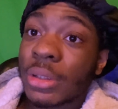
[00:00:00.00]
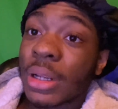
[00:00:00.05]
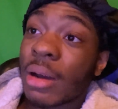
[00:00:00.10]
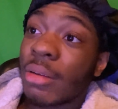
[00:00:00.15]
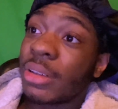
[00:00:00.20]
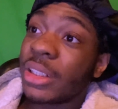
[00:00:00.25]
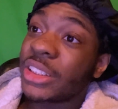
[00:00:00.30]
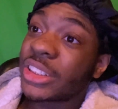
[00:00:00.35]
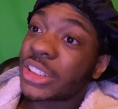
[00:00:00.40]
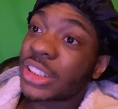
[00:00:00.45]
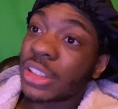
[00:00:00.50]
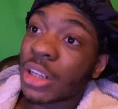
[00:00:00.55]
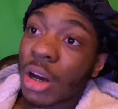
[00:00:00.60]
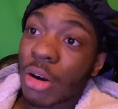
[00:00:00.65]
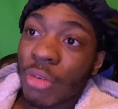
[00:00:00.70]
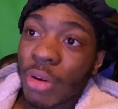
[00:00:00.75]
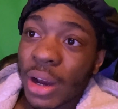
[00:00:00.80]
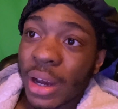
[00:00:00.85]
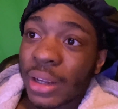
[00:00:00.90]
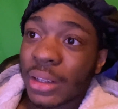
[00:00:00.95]
Never listen to no
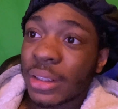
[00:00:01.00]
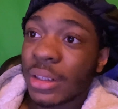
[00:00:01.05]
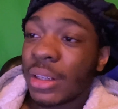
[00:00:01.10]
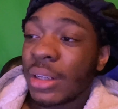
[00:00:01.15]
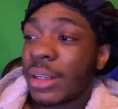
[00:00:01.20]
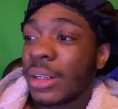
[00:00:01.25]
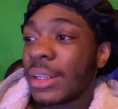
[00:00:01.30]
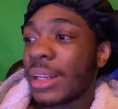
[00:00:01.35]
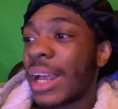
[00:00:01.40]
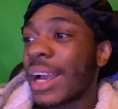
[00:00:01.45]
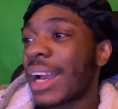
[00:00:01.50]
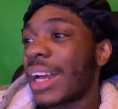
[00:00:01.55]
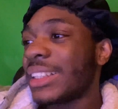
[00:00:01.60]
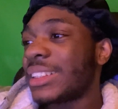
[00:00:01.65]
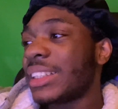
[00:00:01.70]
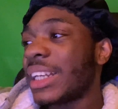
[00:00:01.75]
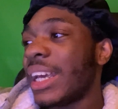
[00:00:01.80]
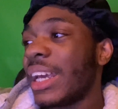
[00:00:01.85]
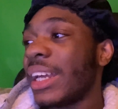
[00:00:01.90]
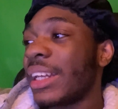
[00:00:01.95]
one. Like I
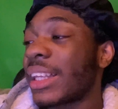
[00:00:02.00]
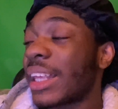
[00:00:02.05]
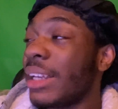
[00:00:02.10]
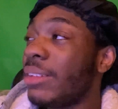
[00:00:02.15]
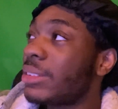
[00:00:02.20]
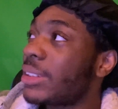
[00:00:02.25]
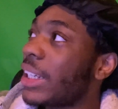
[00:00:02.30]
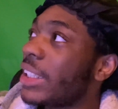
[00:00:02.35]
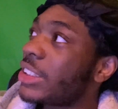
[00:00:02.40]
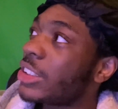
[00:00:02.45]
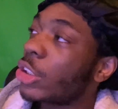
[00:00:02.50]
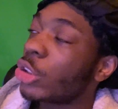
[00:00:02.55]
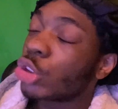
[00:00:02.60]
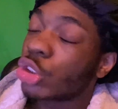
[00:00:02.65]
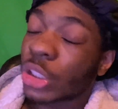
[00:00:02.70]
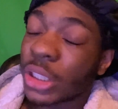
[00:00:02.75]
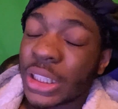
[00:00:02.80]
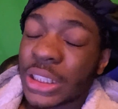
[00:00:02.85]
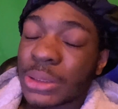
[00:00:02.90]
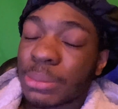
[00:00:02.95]
said, keep chasing your
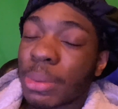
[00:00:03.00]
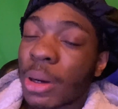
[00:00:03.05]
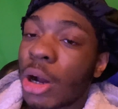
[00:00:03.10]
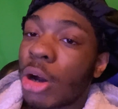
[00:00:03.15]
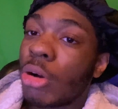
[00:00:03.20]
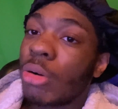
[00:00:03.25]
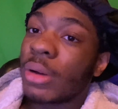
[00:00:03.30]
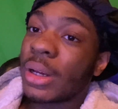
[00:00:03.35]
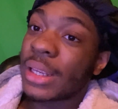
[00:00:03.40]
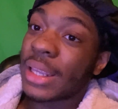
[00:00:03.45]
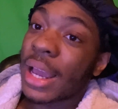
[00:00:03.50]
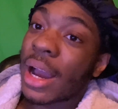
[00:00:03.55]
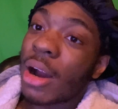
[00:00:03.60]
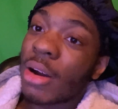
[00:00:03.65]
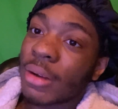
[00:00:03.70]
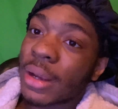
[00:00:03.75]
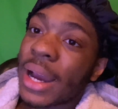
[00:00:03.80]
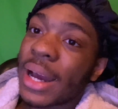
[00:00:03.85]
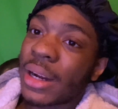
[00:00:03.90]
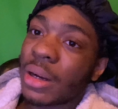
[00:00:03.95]
dreams, bro. And
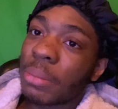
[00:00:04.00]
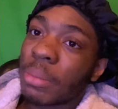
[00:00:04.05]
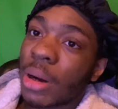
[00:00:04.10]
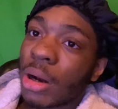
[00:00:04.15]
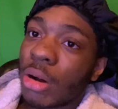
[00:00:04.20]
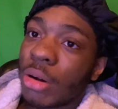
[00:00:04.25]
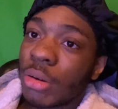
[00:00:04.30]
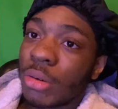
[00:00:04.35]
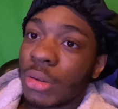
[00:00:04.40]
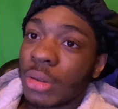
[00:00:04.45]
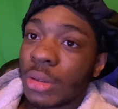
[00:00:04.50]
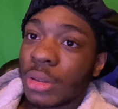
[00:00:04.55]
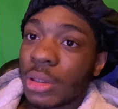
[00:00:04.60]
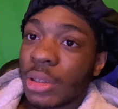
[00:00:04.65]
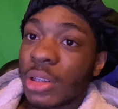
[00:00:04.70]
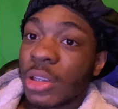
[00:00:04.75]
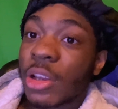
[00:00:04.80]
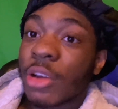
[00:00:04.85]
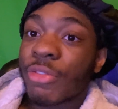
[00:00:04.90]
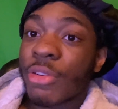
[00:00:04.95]
y'all got it, bro.
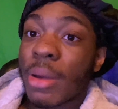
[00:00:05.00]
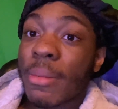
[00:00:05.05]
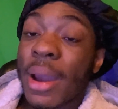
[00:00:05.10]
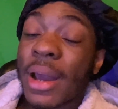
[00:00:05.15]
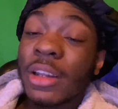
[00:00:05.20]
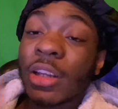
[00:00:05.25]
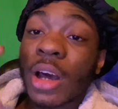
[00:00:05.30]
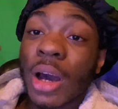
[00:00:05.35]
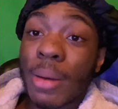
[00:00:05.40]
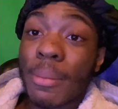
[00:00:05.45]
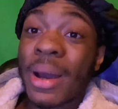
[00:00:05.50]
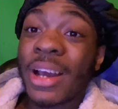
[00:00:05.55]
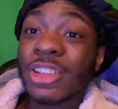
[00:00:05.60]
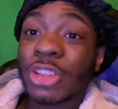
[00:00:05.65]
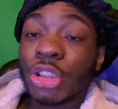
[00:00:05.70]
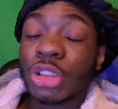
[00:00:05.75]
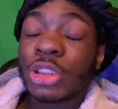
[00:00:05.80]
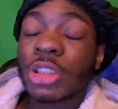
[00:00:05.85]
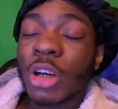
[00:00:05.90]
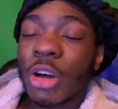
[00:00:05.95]
Your fam, I love my
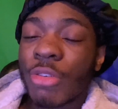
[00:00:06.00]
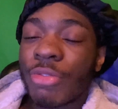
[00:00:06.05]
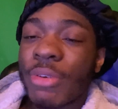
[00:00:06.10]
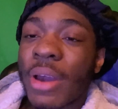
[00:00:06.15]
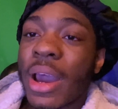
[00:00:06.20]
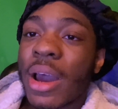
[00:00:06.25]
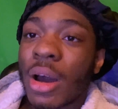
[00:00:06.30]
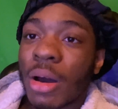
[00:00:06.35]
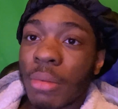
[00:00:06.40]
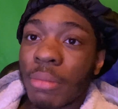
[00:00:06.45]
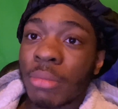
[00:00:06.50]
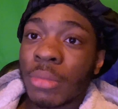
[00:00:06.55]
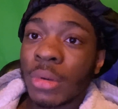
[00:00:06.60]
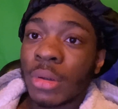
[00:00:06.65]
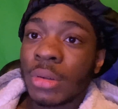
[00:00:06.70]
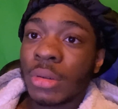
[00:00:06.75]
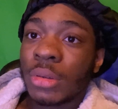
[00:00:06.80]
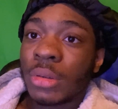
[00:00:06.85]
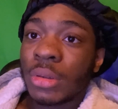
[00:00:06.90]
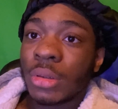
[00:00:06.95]
YouTube fam.
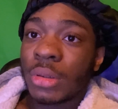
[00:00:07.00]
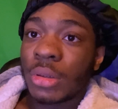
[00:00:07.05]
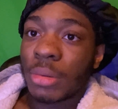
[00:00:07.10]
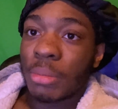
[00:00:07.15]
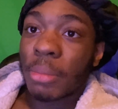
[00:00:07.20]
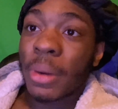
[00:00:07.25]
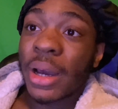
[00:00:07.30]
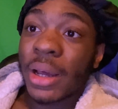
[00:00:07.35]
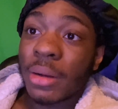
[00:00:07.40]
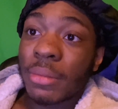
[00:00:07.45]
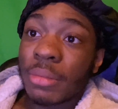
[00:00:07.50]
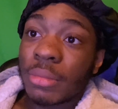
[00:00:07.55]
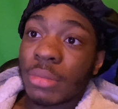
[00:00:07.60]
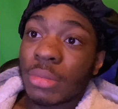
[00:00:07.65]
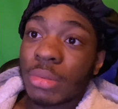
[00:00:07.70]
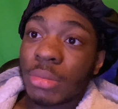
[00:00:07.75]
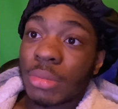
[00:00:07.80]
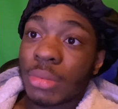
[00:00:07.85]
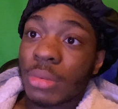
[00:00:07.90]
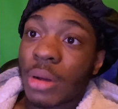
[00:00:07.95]
But
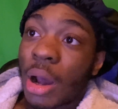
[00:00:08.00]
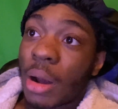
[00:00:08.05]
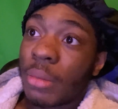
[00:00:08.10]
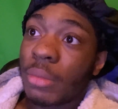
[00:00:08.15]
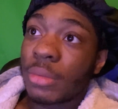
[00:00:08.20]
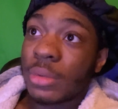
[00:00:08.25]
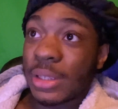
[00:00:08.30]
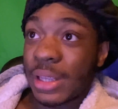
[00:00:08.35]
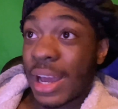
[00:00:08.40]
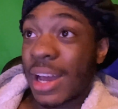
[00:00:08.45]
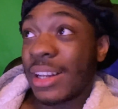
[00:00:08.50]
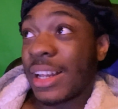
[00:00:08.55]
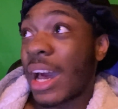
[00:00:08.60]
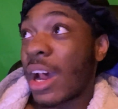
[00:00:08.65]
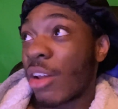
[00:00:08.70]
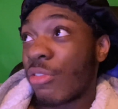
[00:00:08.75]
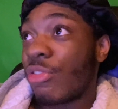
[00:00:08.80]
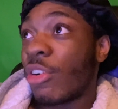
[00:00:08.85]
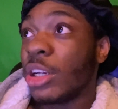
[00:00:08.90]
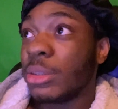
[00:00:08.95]
a lot
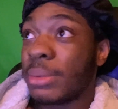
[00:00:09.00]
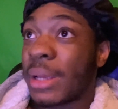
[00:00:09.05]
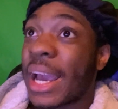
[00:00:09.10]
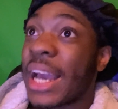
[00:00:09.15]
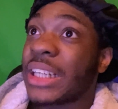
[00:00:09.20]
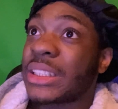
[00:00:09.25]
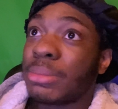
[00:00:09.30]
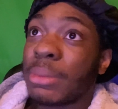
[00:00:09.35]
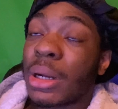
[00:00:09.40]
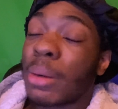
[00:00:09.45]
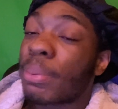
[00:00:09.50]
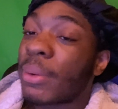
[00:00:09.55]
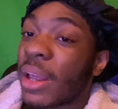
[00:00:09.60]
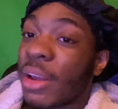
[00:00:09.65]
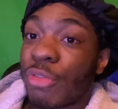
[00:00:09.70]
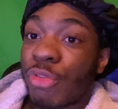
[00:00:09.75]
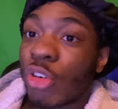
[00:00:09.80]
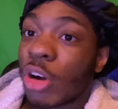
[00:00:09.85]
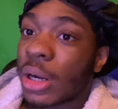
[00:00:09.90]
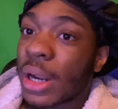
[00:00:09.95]
of folks be asking me to play
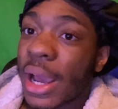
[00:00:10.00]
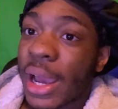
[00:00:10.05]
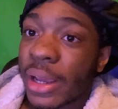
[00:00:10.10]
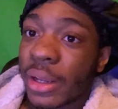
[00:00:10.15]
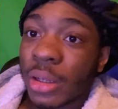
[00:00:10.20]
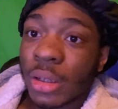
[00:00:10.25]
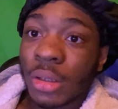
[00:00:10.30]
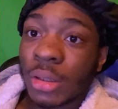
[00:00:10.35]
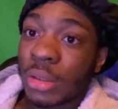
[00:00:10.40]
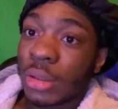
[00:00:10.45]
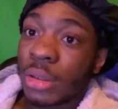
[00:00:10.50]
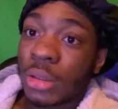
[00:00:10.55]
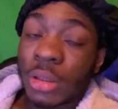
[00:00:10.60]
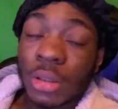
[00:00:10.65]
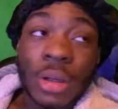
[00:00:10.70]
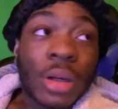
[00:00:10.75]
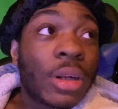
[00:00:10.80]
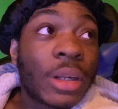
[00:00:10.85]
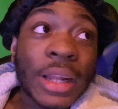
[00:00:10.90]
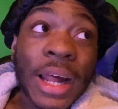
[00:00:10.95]
Fortnite.
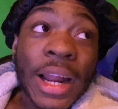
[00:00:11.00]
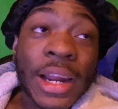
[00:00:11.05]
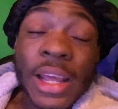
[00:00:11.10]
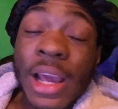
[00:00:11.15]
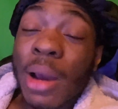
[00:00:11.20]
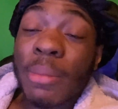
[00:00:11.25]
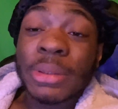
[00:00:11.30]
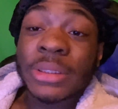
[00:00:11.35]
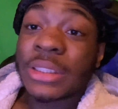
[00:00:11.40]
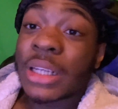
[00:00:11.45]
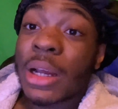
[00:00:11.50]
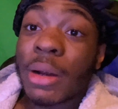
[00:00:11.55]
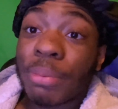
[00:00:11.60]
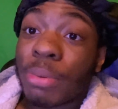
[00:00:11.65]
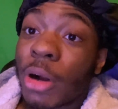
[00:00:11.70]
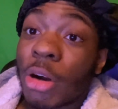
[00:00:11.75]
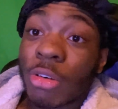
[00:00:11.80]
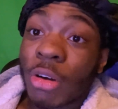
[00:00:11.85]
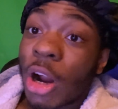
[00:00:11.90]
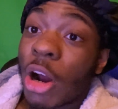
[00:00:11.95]
A lot of y'all be saying
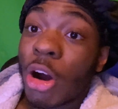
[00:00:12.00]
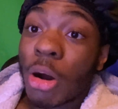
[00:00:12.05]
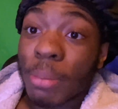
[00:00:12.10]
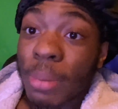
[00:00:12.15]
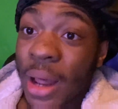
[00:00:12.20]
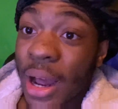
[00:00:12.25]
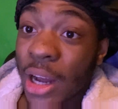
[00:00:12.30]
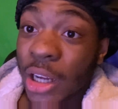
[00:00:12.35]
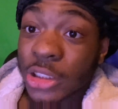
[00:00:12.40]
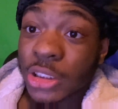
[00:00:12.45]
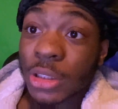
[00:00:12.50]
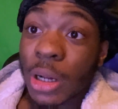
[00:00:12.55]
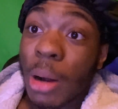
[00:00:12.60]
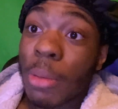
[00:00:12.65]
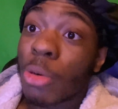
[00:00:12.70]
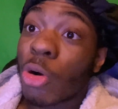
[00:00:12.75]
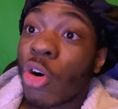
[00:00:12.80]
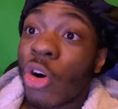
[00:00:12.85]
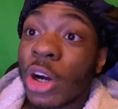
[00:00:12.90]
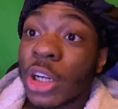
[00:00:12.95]
pro Roblox.
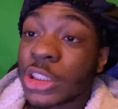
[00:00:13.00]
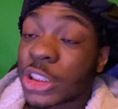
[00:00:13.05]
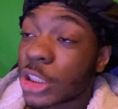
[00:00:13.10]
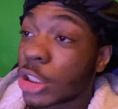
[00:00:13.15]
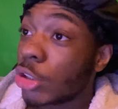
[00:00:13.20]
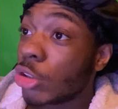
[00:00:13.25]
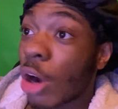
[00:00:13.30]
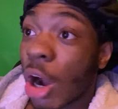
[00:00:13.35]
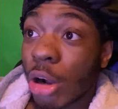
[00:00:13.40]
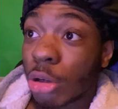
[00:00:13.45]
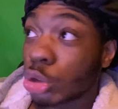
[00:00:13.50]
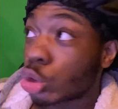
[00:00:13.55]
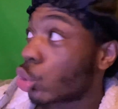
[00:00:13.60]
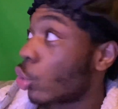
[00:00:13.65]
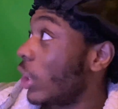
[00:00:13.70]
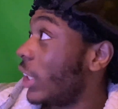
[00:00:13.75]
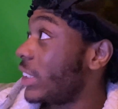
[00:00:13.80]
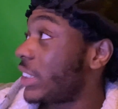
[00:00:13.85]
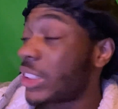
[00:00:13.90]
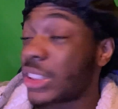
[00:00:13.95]
I'm going to on
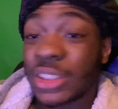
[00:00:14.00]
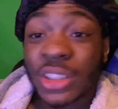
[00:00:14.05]
Twitch.